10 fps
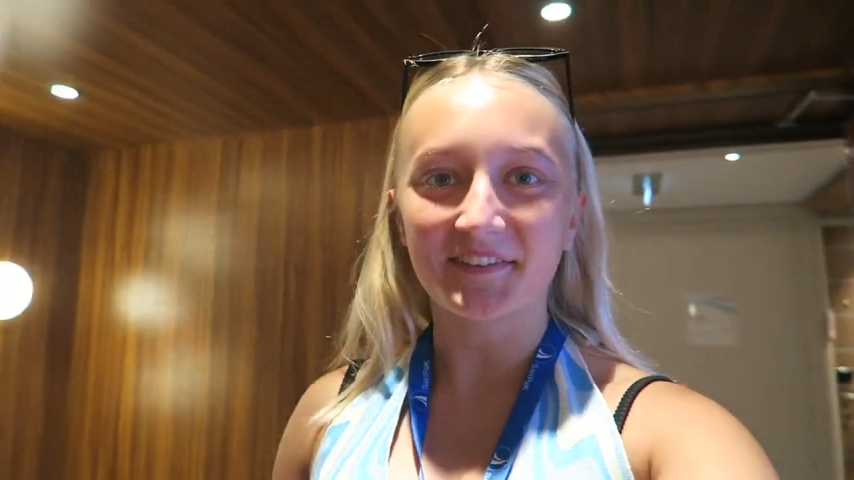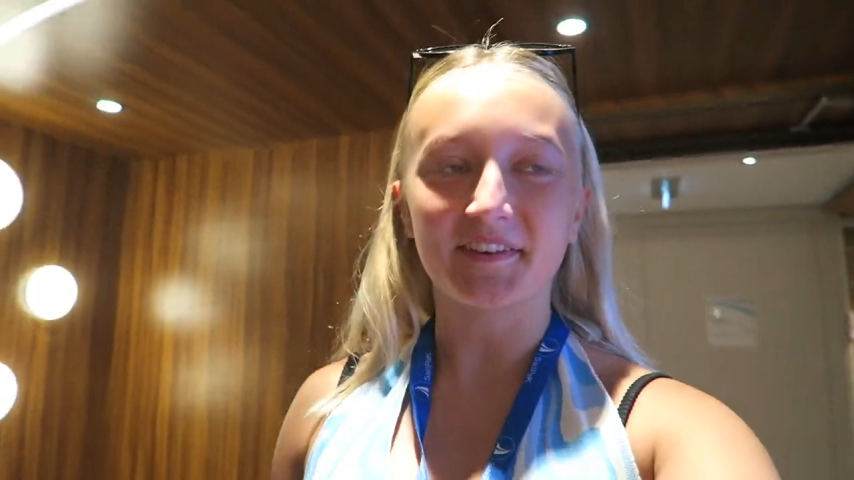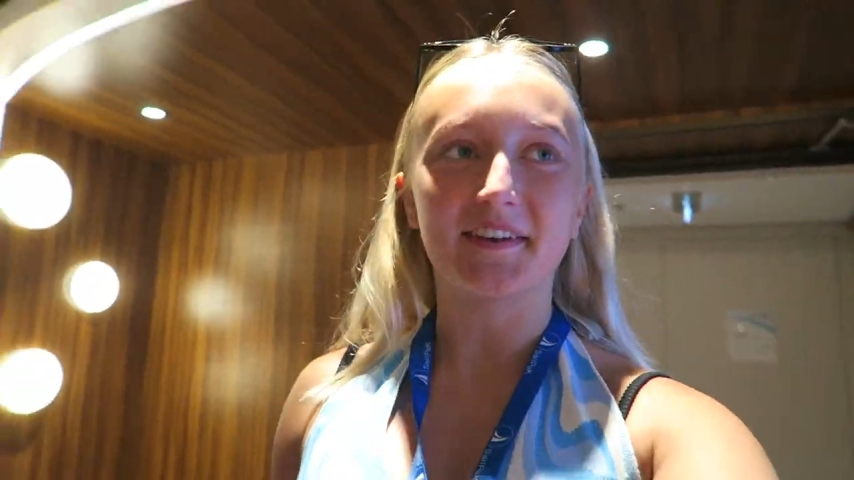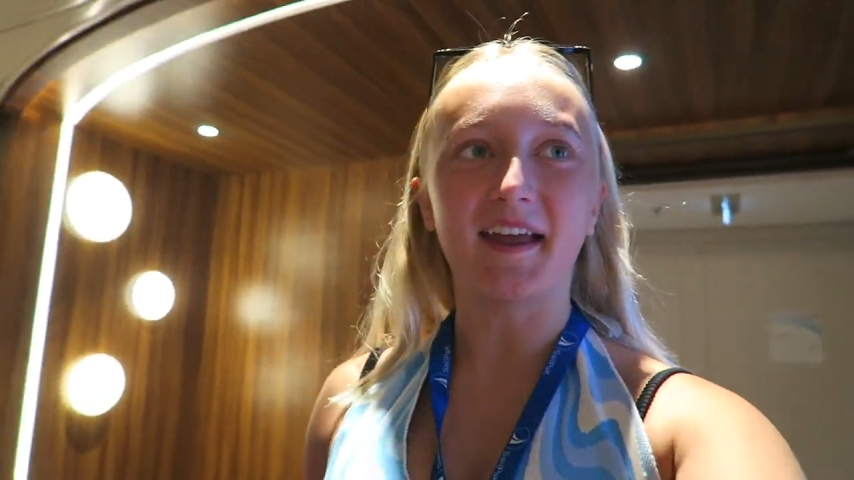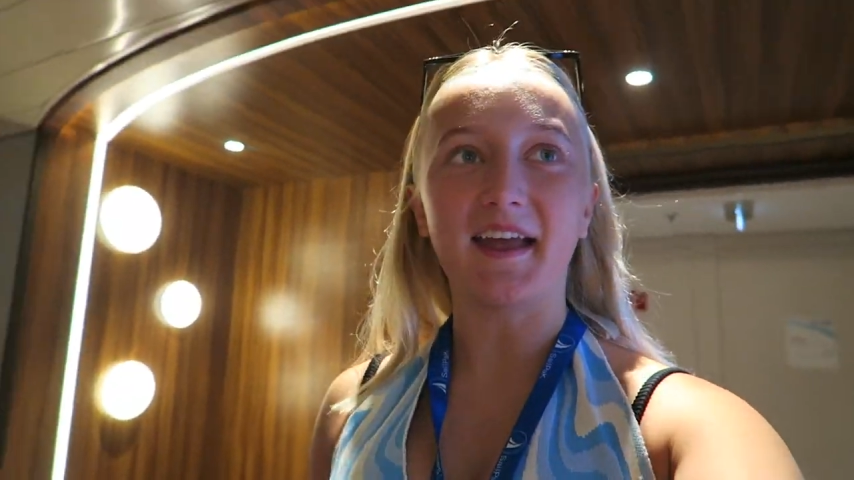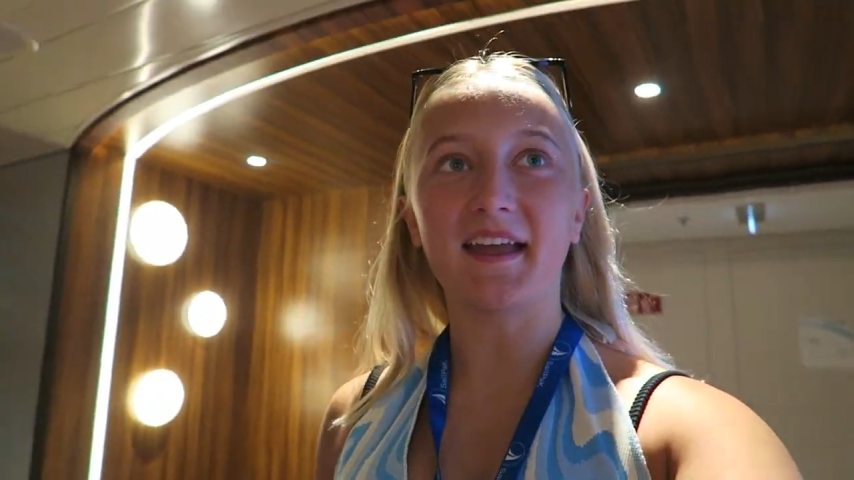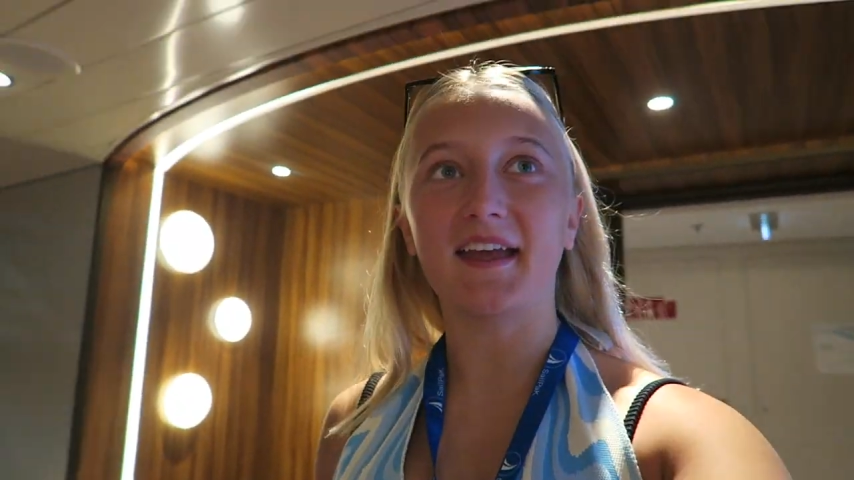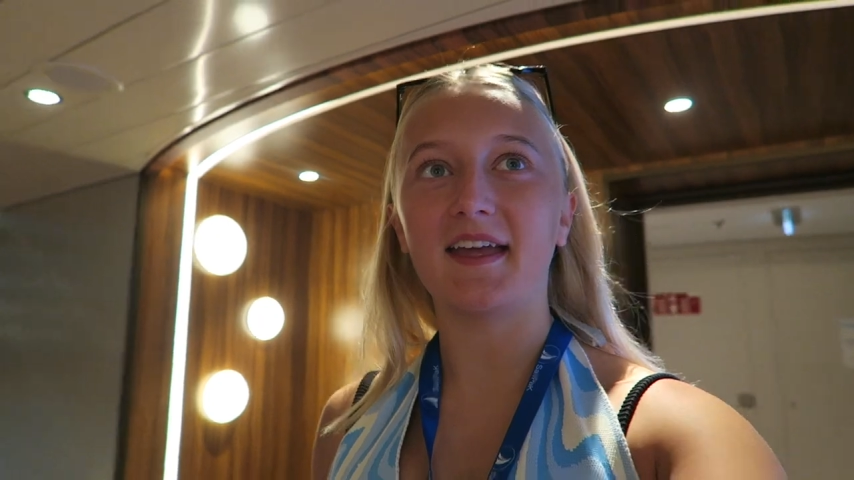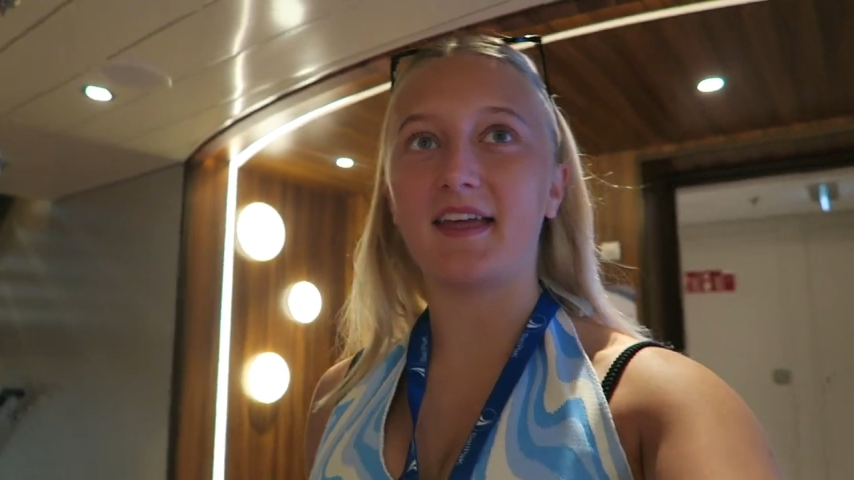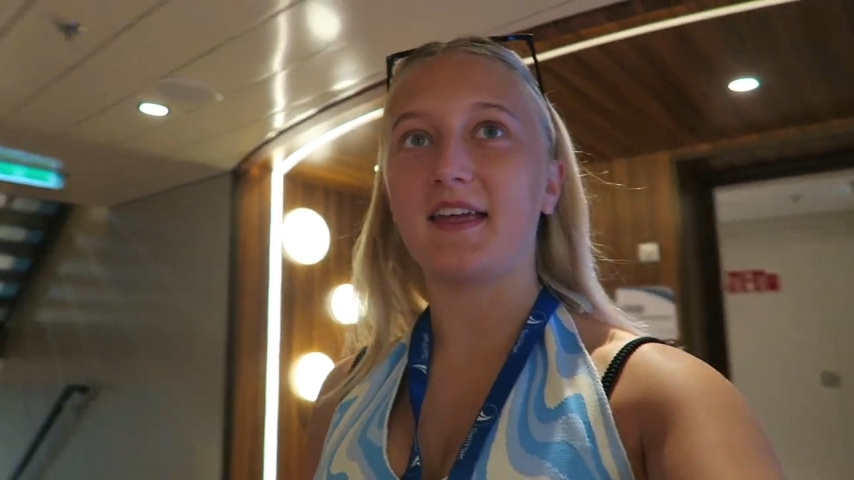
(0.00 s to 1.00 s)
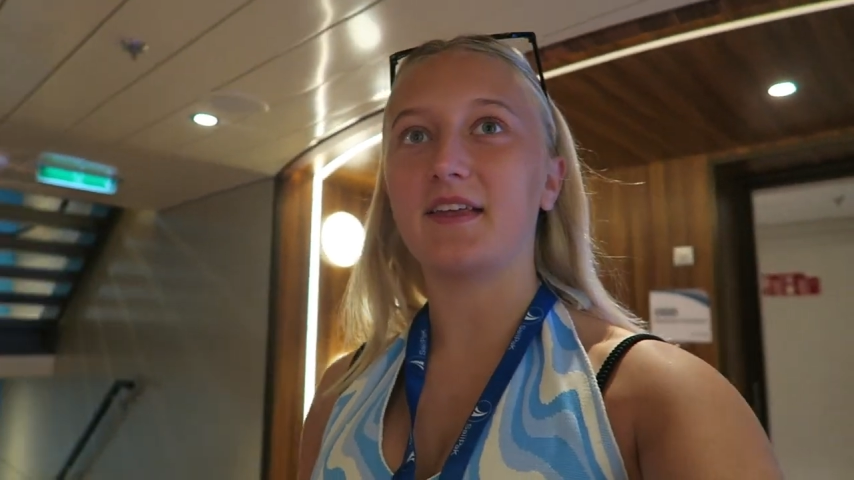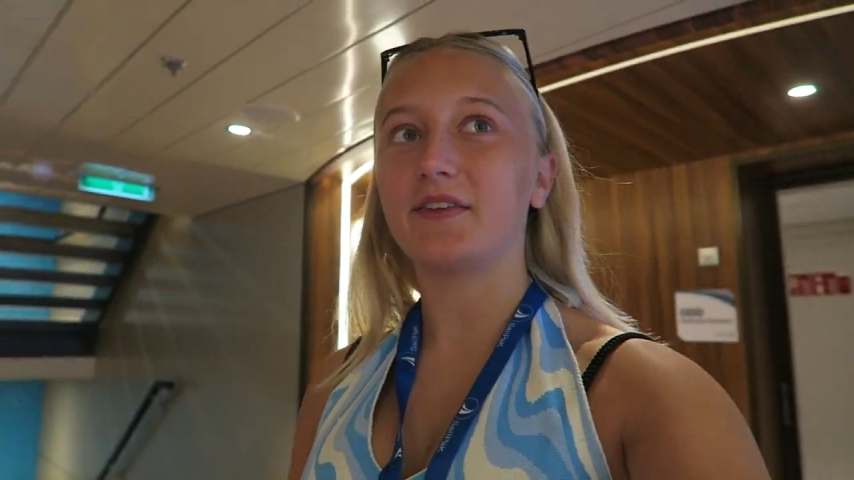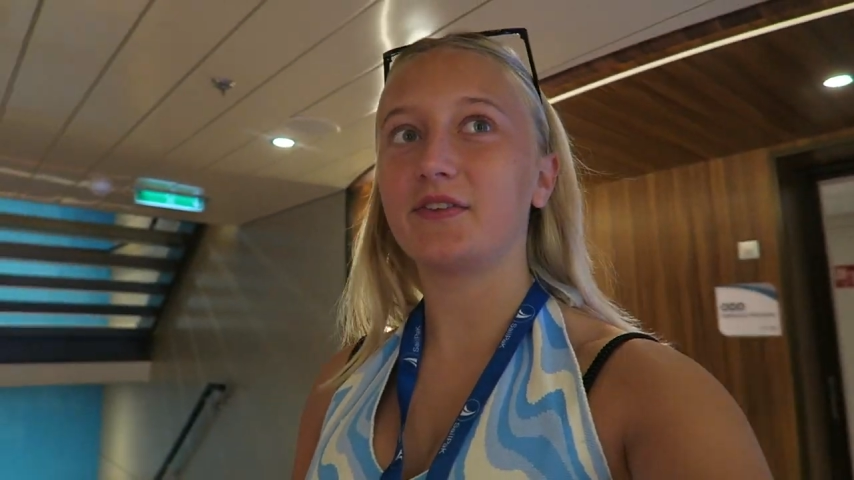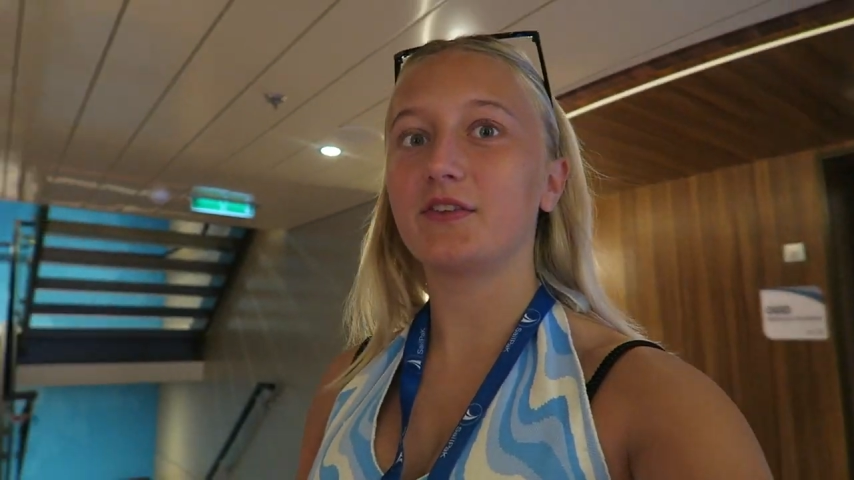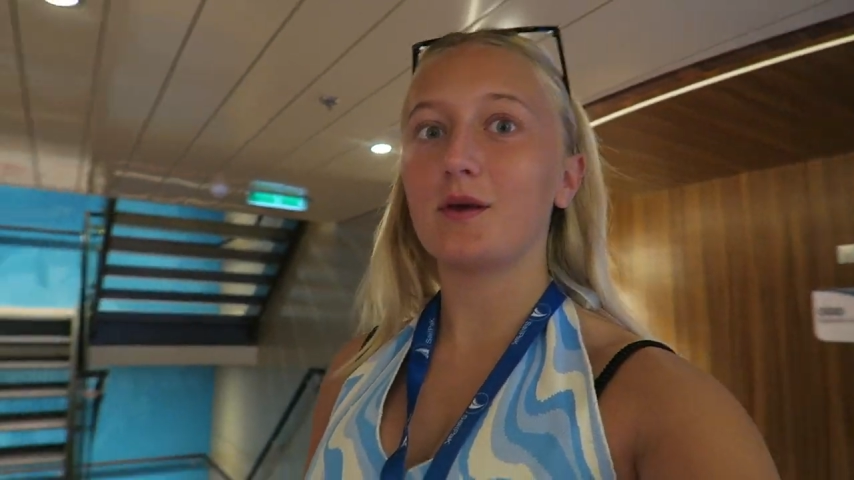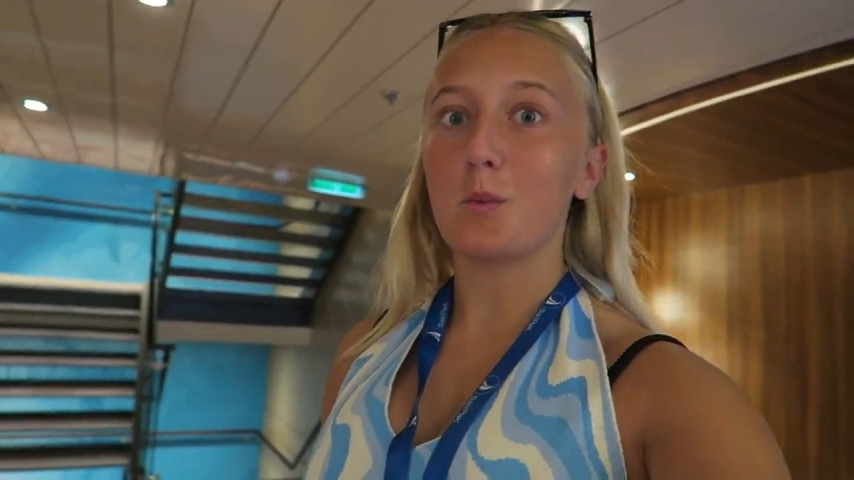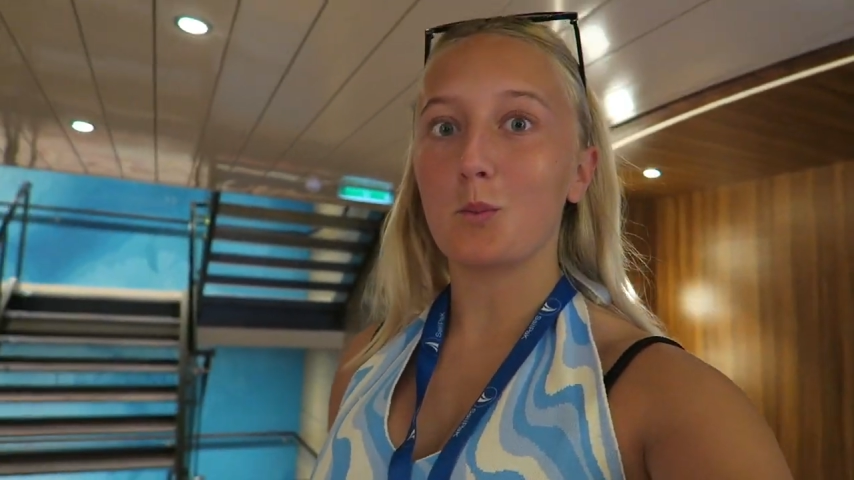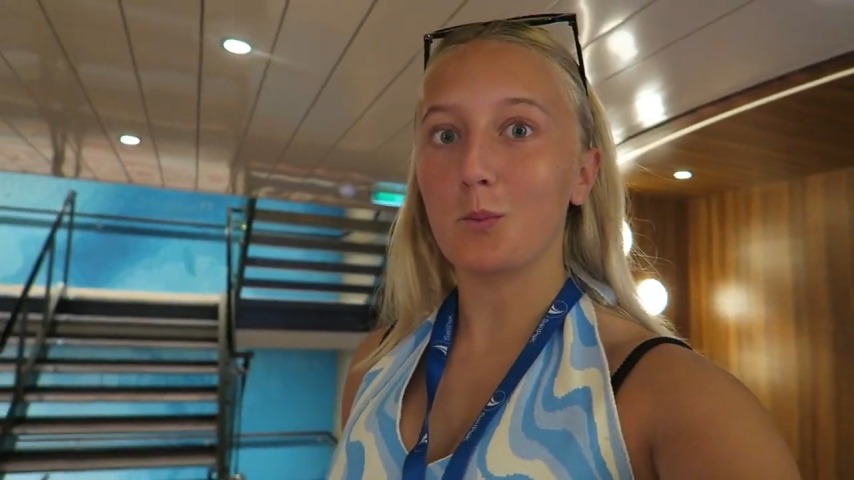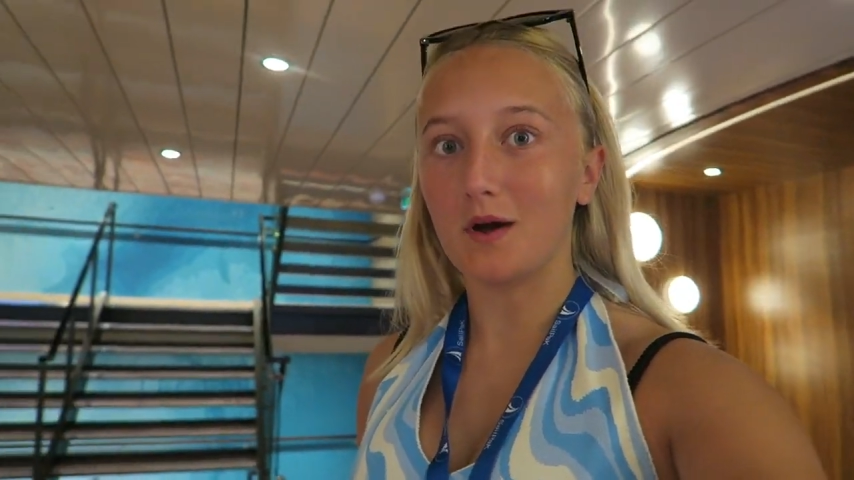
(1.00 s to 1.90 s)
Today is